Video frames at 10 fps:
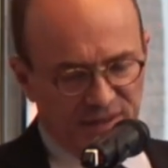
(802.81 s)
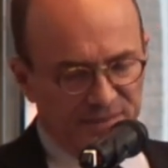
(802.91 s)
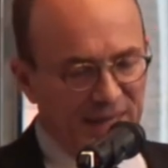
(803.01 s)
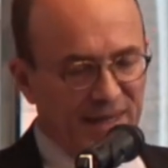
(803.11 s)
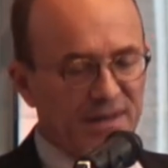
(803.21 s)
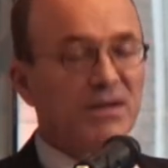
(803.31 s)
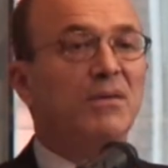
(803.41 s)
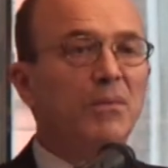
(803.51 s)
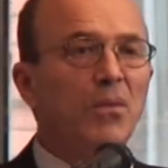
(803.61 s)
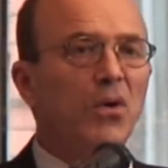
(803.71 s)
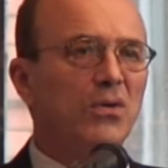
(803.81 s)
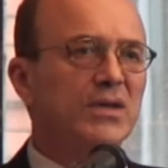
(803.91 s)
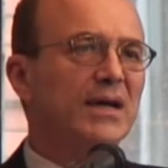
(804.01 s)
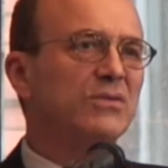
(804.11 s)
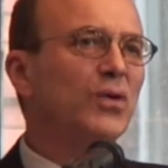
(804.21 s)
by more
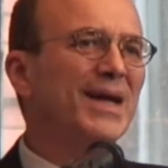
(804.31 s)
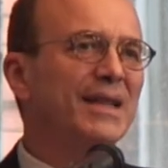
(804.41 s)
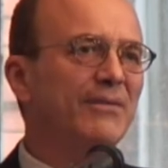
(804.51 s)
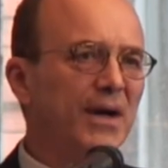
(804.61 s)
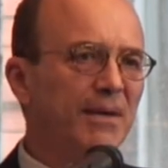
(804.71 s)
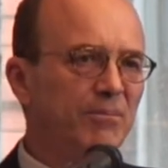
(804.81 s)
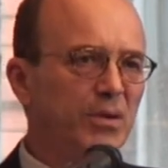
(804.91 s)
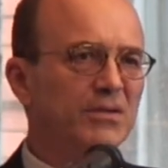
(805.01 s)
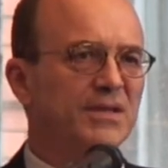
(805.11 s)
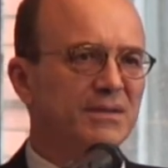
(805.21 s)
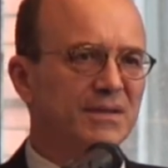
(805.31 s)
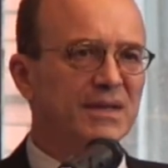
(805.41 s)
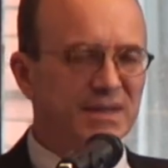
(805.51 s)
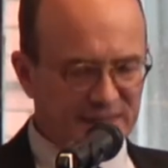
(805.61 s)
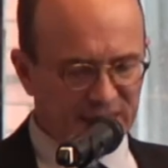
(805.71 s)
than 25%
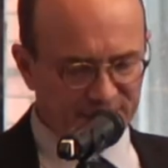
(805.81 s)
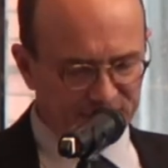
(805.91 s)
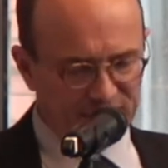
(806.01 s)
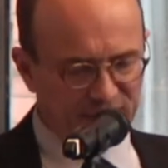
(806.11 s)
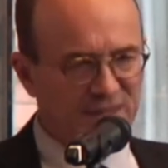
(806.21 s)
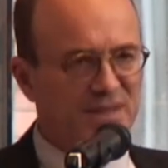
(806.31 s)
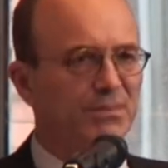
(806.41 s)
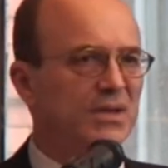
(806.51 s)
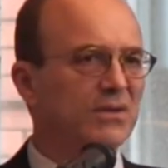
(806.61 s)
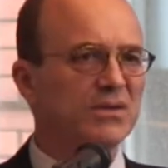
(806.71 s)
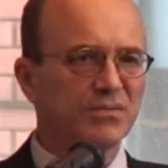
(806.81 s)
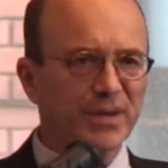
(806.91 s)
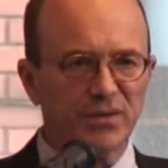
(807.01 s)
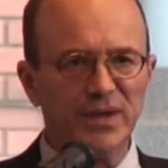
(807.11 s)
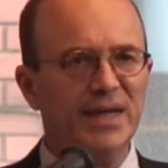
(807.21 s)
inside Paris because we
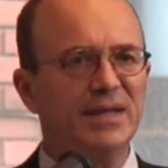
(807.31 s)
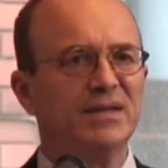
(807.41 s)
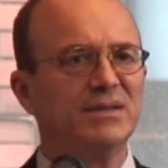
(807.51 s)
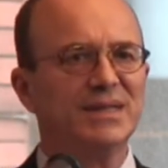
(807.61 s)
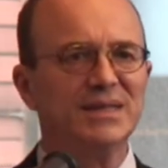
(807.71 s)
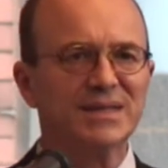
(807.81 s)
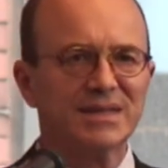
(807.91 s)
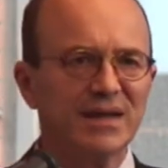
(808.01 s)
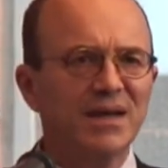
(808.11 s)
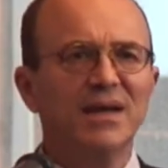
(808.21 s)
created this